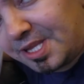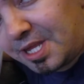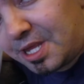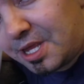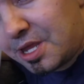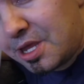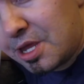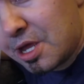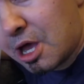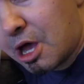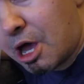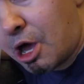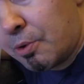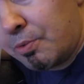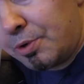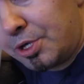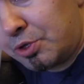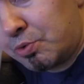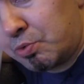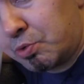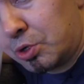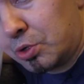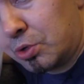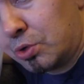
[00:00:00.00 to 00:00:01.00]
see how
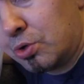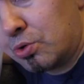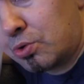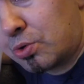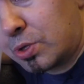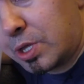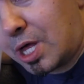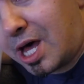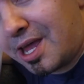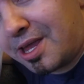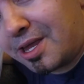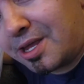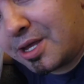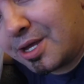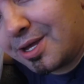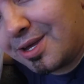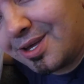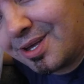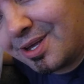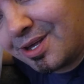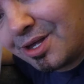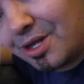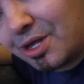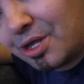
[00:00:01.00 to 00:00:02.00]
it will look like
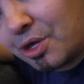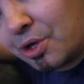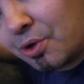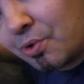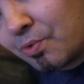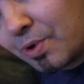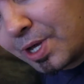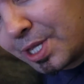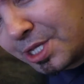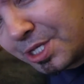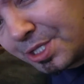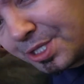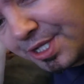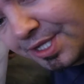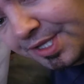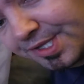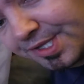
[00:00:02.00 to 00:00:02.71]
when it